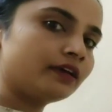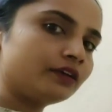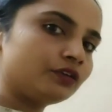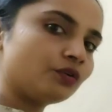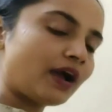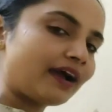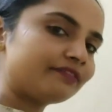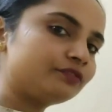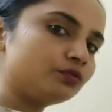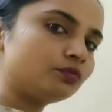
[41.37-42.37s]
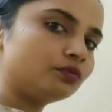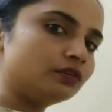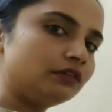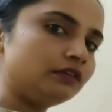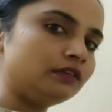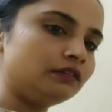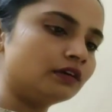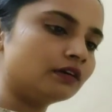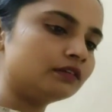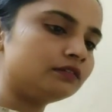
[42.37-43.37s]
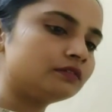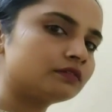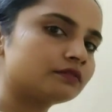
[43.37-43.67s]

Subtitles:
you have to learn